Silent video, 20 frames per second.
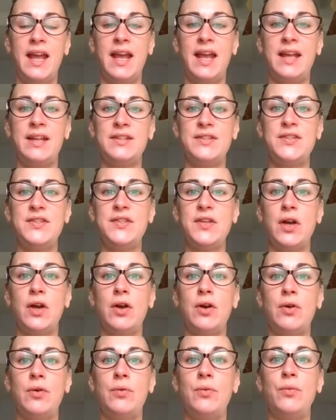And
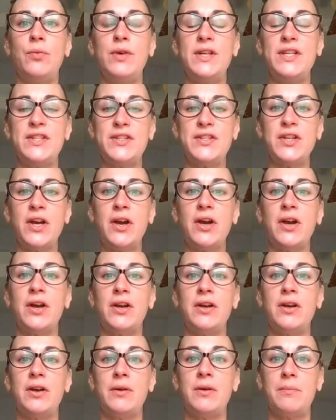so we
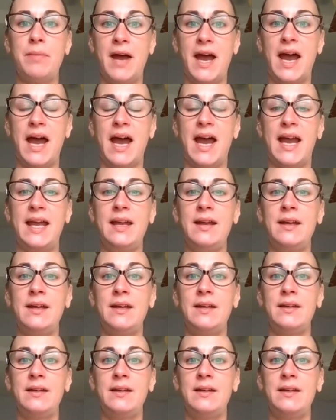start by